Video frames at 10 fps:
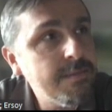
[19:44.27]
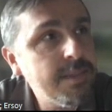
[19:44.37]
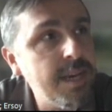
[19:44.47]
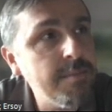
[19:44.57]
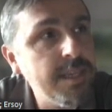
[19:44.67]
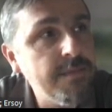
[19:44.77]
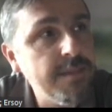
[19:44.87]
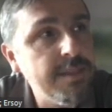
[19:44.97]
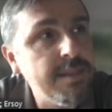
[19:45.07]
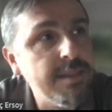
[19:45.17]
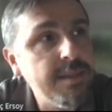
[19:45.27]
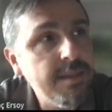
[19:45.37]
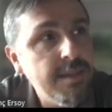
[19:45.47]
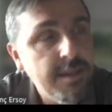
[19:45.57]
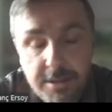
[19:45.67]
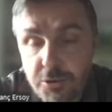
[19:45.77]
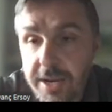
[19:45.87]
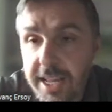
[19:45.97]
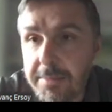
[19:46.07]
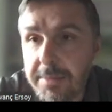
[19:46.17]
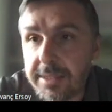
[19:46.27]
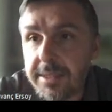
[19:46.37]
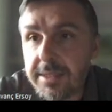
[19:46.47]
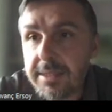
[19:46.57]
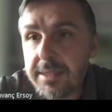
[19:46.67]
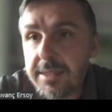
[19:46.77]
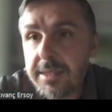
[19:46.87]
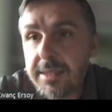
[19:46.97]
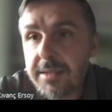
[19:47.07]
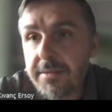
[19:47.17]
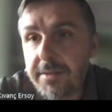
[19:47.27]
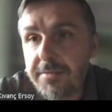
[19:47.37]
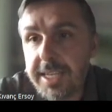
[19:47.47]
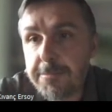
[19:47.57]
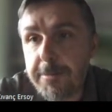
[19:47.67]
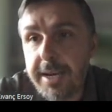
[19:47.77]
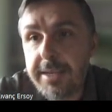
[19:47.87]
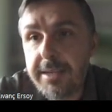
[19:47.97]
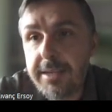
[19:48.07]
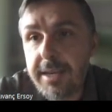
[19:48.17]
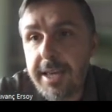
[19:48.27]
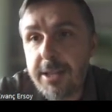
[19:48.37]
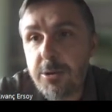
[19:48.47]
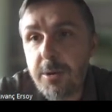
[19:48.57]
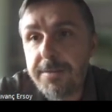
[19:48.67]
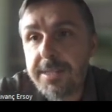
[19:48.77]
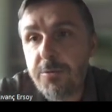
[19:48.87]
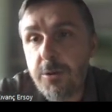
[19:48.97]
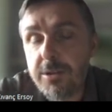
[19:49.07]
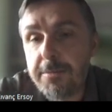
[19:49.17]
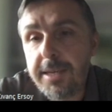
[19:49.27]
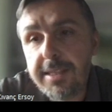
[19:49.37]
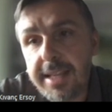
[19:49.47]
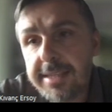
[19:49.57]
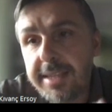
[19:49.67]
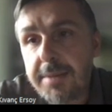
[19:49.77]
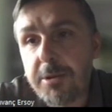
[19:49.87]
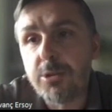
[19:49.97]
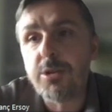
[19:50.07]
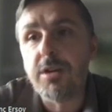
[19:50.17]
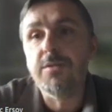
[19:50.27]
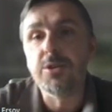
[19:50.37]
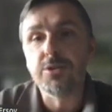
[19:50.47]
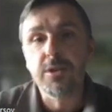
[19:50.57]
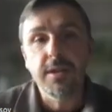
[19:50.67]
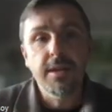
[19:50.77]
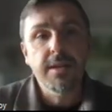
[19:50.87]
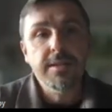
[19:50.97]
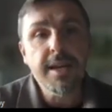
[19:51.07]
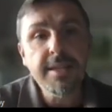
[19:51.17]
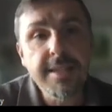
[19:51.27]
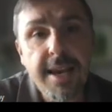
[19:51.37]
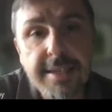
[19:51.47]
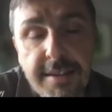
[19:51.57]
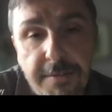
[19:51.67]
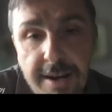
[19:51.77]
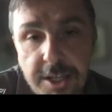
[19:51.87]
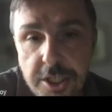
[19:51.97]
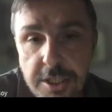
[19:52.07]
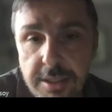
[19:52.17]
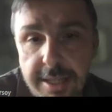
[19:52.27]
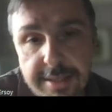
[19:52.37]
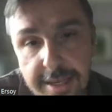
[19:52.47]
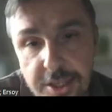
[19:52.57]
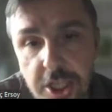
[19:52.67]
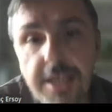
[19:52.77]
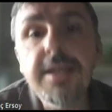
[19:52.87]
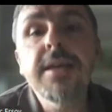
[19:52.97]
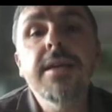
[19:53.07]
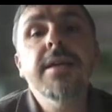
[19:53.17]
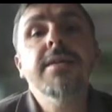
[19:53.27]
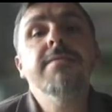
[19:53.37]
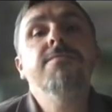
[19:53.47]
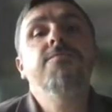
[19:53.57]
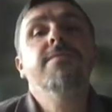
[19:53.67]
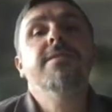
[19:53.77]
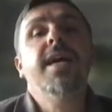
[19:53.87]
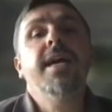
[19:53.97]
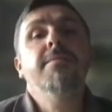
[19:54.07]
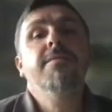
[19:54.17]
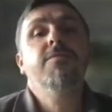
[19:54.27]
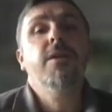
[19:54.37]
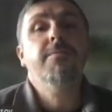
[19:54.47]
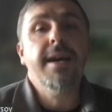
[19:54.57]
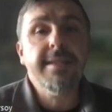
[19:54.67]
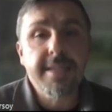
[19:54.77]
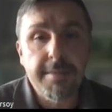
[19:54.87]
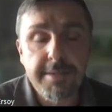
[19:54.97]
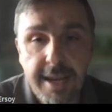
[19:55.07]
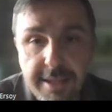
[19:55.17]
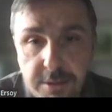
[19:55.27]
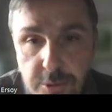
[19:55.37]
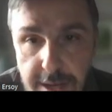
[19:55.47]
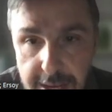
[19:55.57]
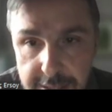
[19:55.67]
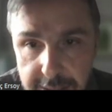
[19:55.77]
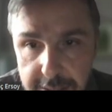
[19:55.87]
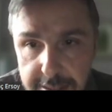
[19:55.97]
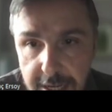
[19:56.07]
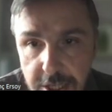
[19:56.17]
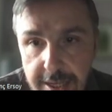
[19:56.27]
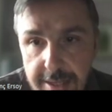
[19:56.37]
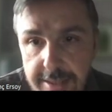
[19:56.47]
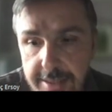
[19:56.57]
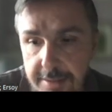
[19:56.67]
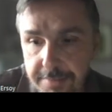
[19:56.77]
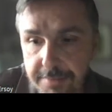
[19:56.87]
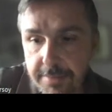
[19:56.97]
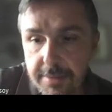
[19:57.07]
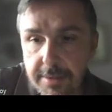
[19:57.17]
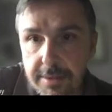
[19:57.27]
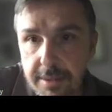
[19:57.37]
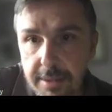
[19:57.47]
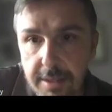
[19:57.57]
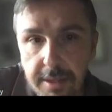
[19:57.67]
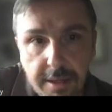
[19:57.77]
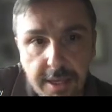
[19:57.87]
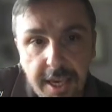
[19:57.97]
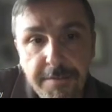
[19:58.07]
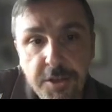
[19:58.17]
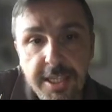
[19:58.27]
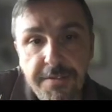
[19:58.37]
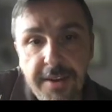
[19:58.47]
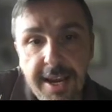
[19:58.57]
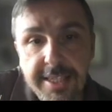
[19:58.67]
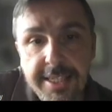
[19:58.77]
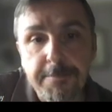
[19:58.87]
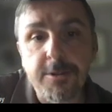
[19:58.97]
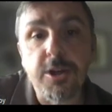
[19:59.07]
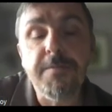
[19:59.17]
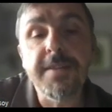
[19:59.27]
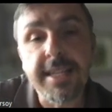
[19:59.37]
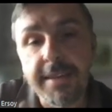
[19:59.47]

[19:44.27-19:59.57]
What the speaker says: something with the two elements fixed by an automorphism of order P, let's think about the converse. Thus, there is a function, let's say G, from n times n to n, such that if G is a finite simple group with an